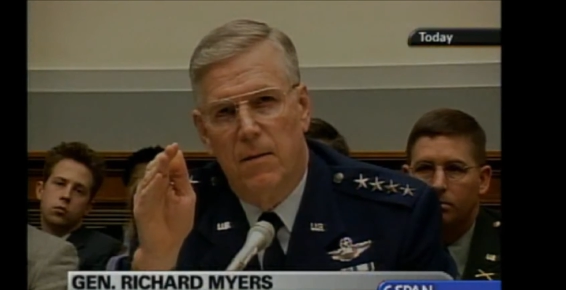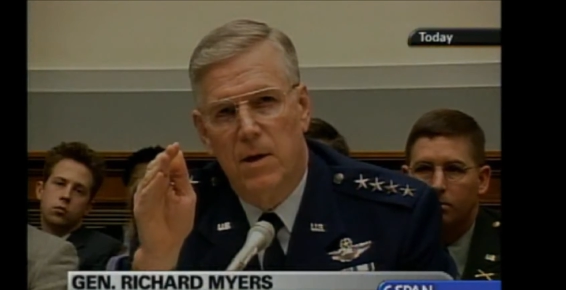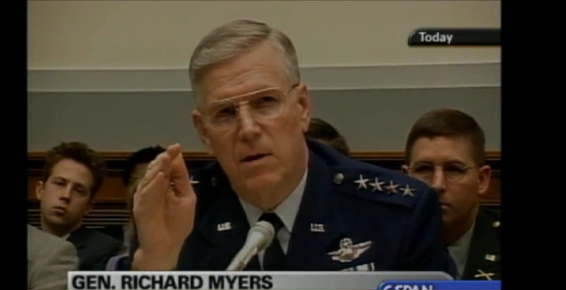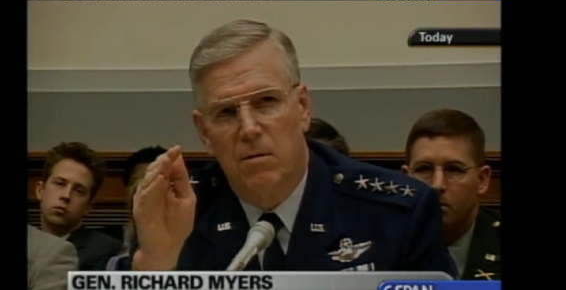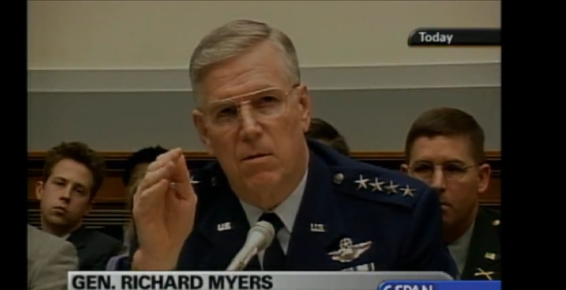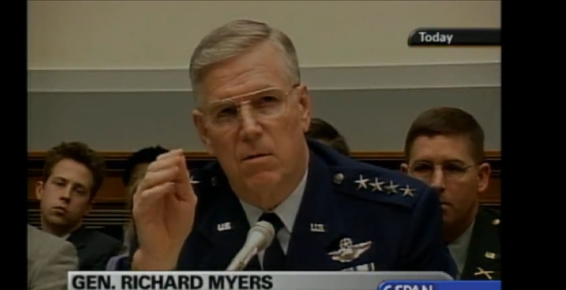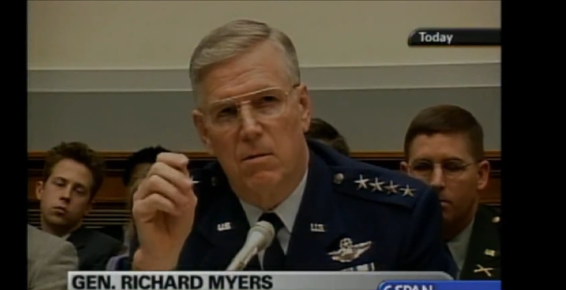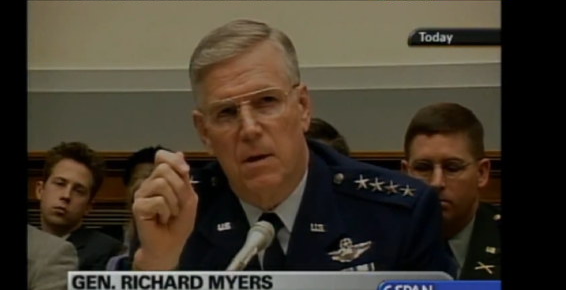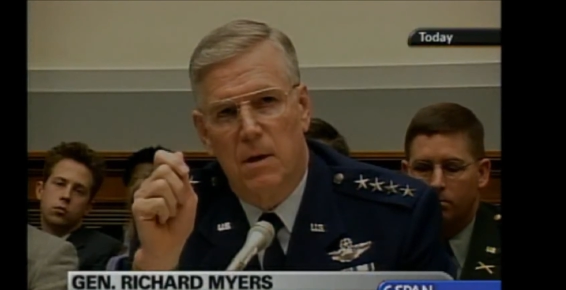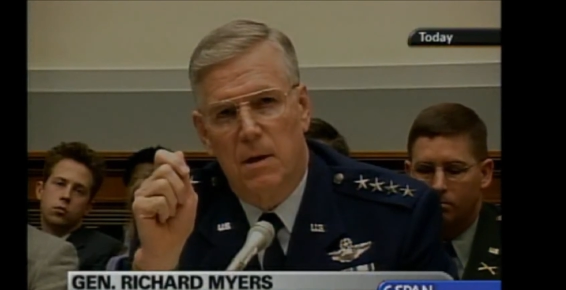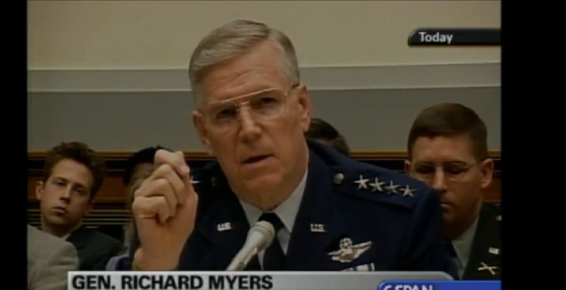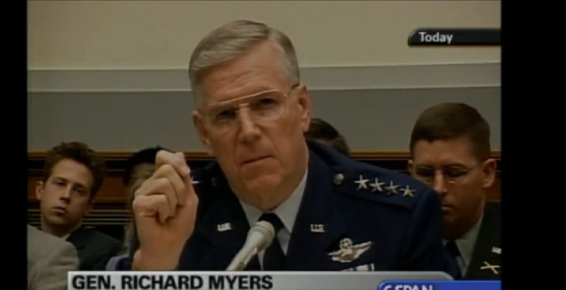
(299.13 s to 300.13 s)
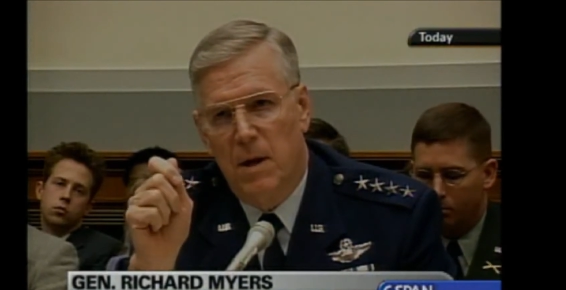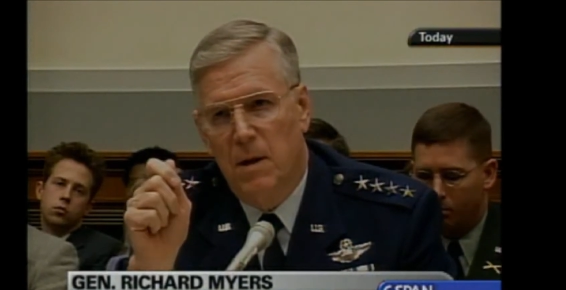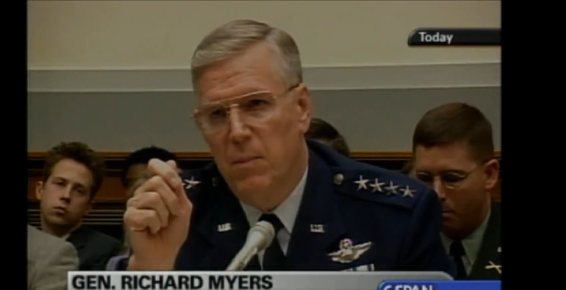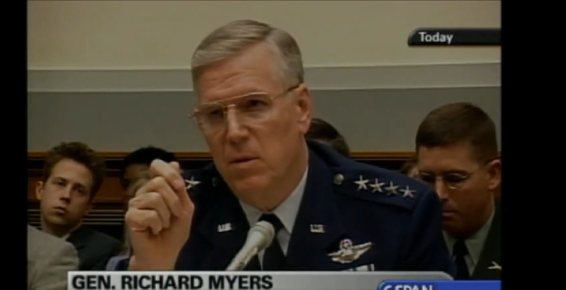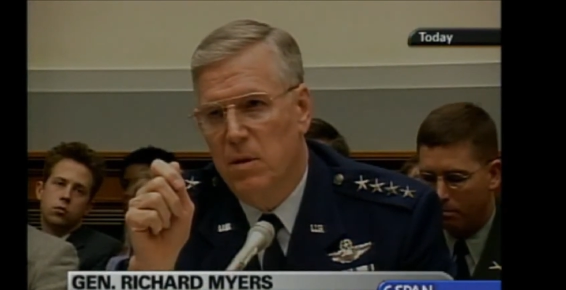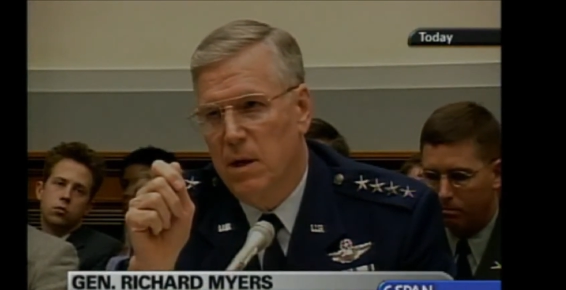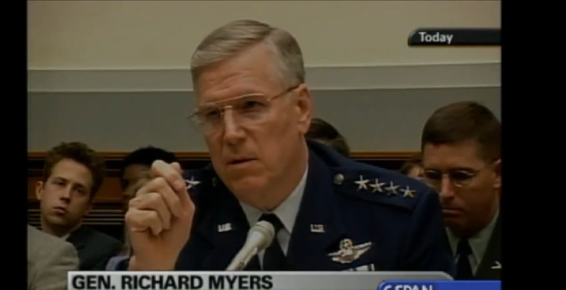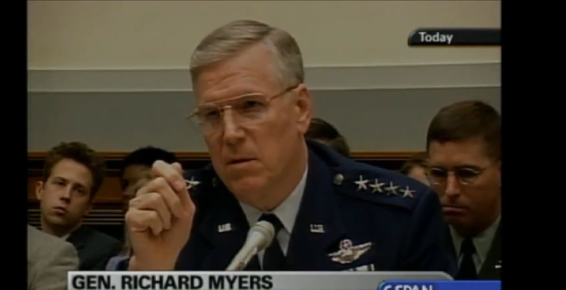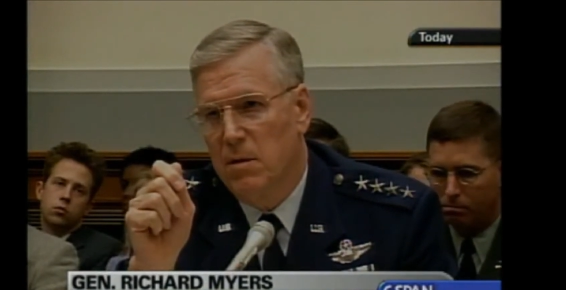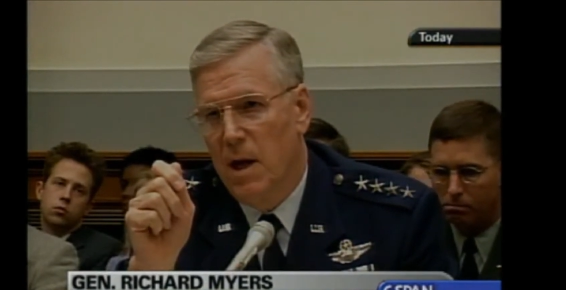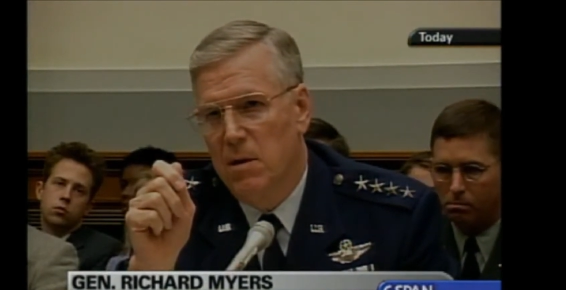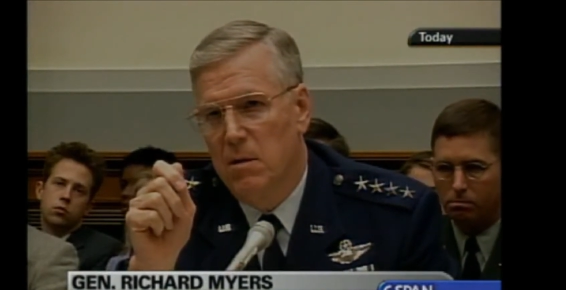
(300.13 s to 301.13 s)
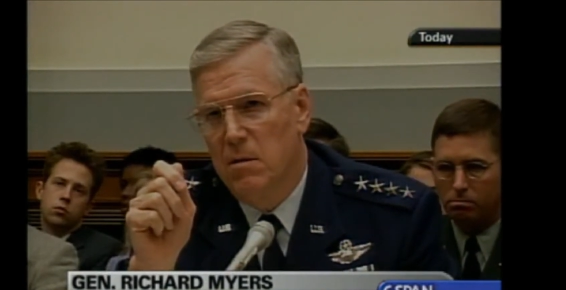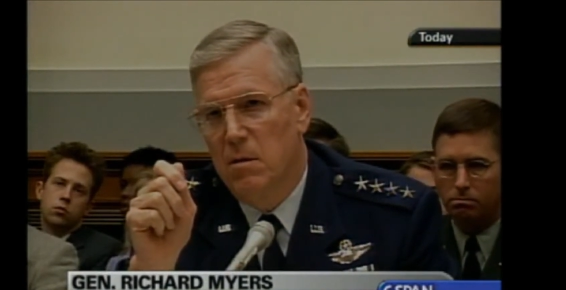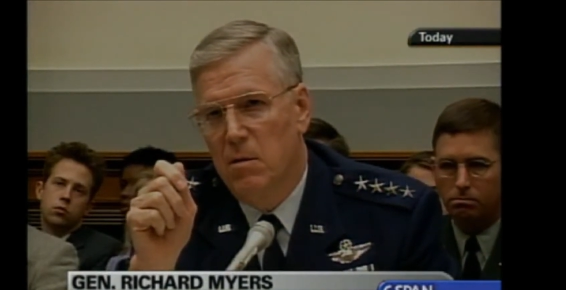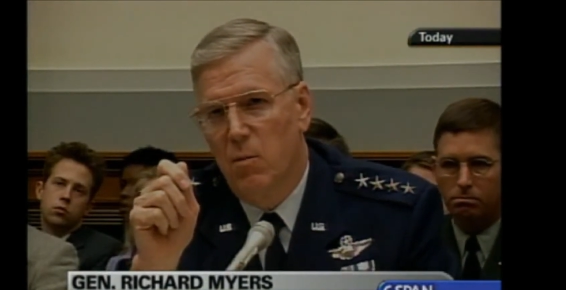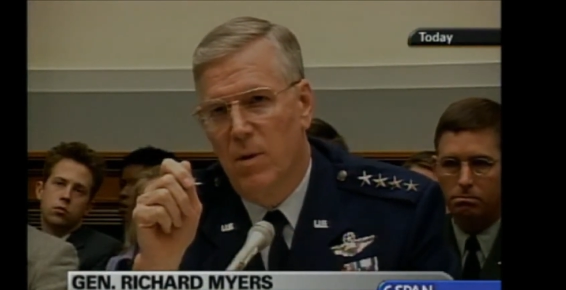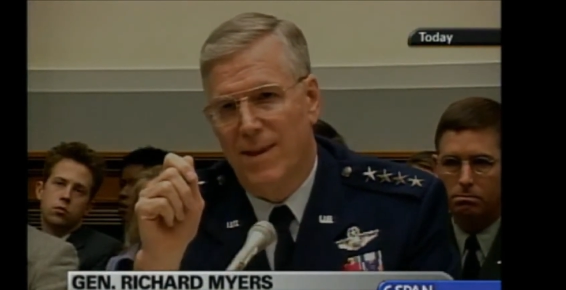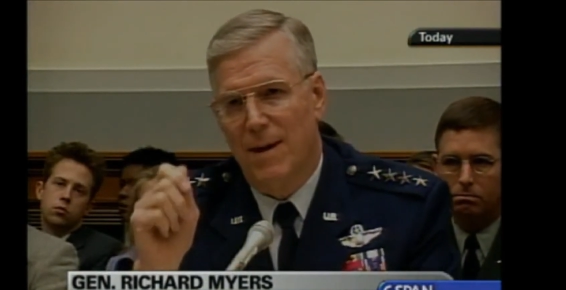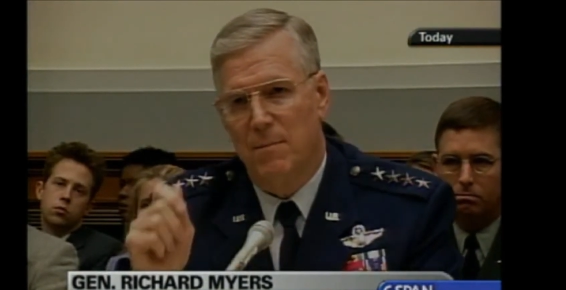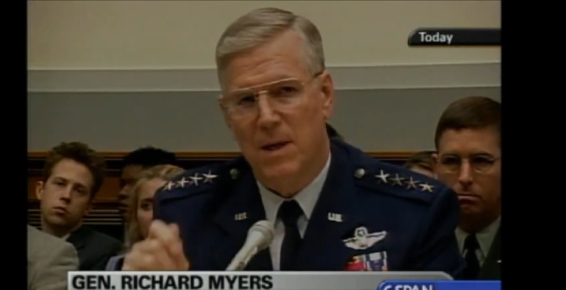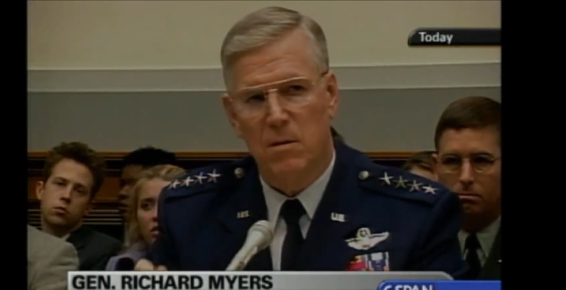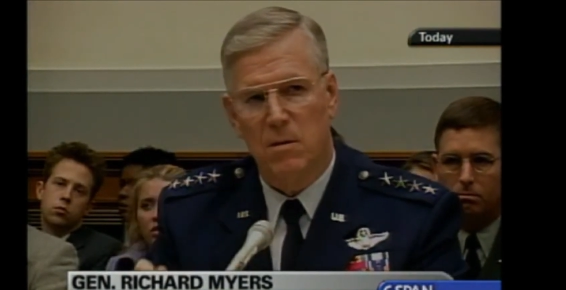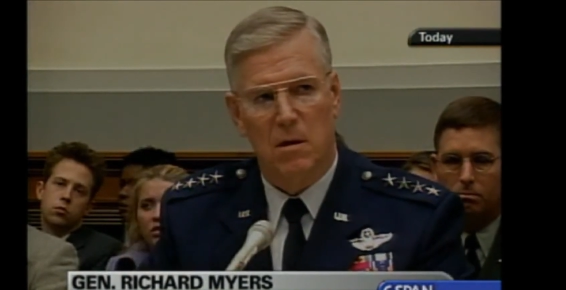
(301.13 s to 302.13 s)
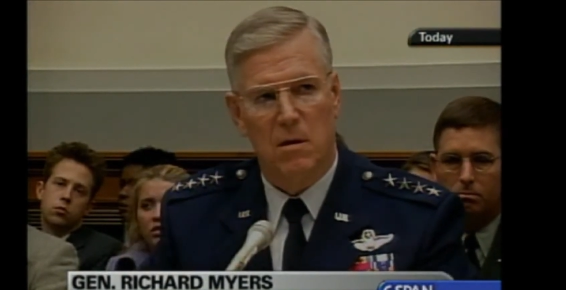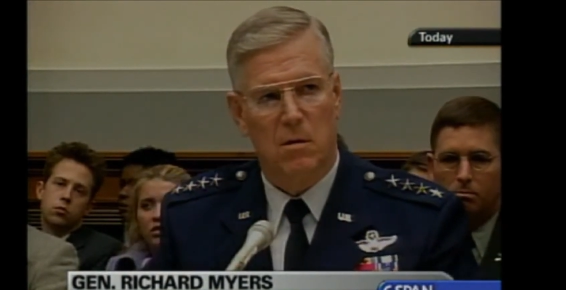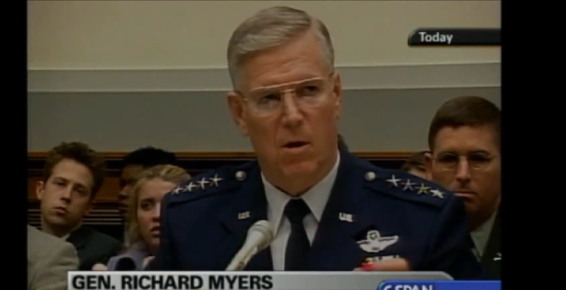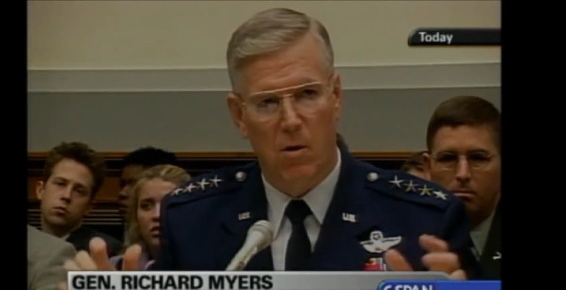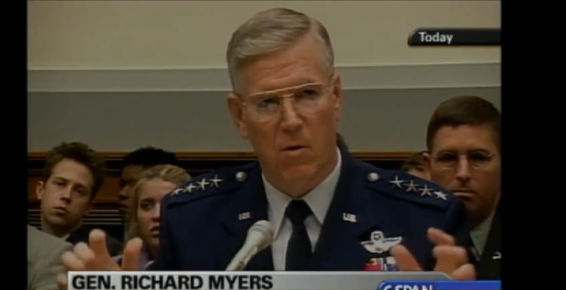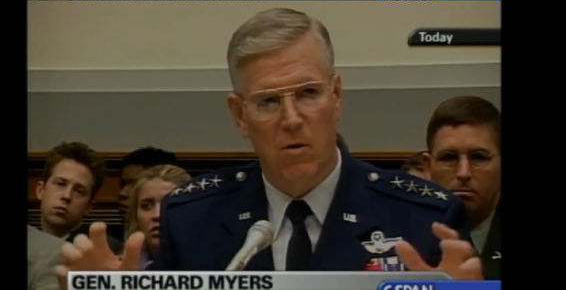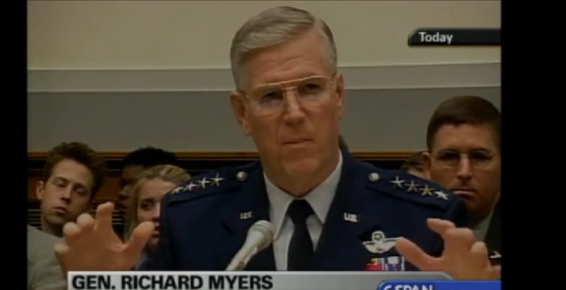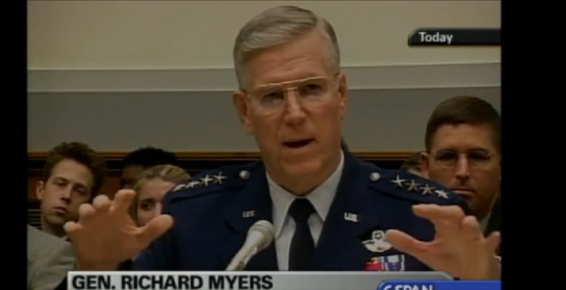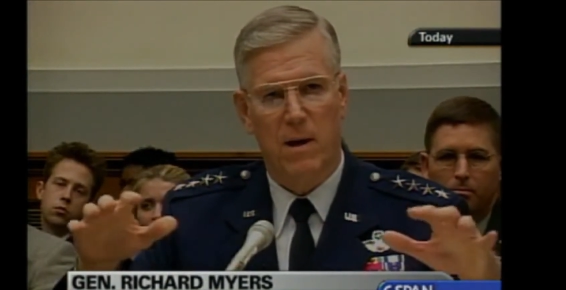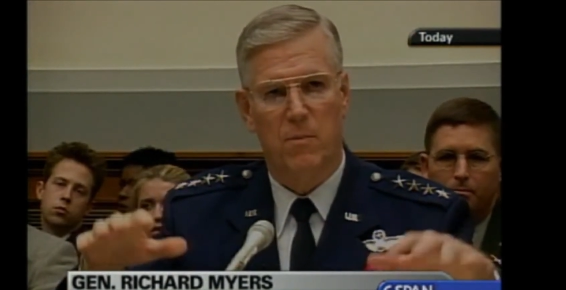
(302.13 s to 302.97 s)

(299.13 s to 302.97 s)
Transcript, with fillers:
Speaker 1: these are uh, command post exercises. What that means is all the battle